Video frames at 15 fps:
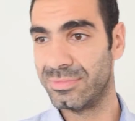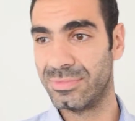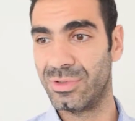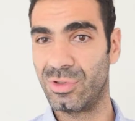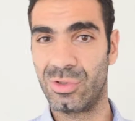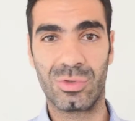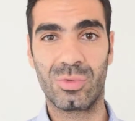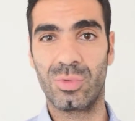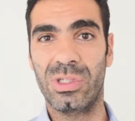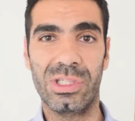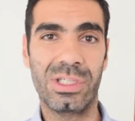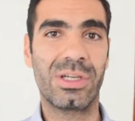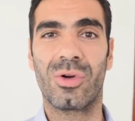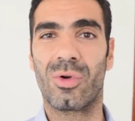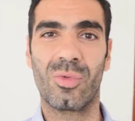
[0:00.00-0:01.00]

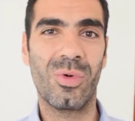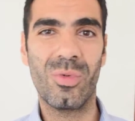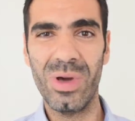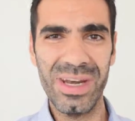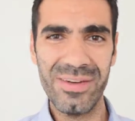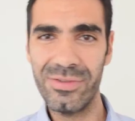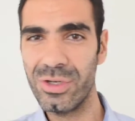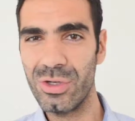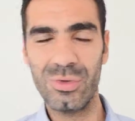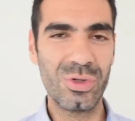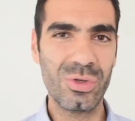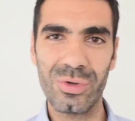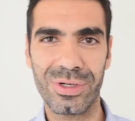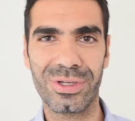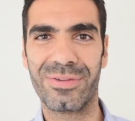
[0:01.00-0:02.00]
swishing or whatever you
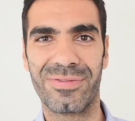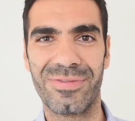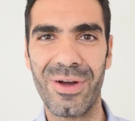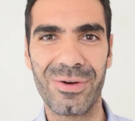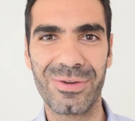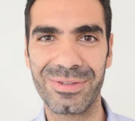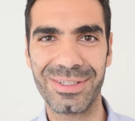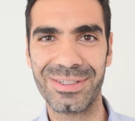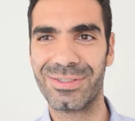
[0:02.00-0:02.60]
do on your phone,